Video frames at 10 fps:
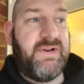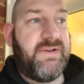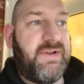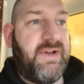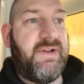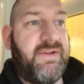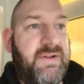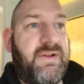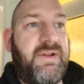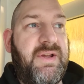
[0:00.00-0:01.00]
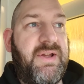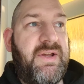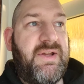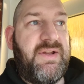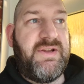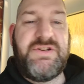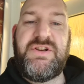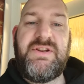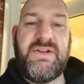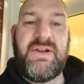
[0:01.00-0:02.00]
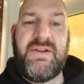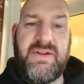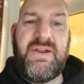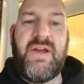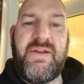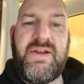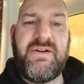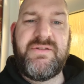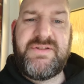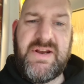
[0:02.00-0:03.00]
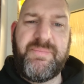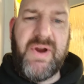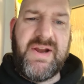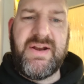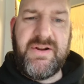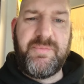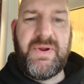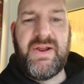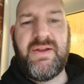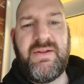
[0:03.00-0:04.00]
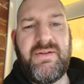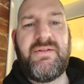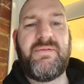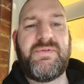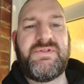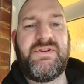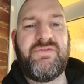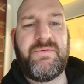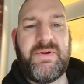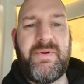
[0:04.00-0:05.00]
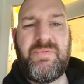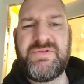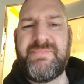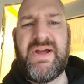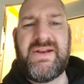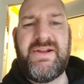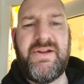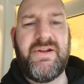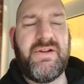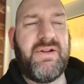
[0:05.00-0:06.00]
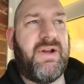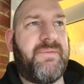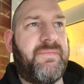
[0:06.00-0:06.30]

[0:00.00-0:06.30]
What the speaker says: And Ishida, he kind of celebrated a little bit. Once he dropped him, he wasn't badly hurt.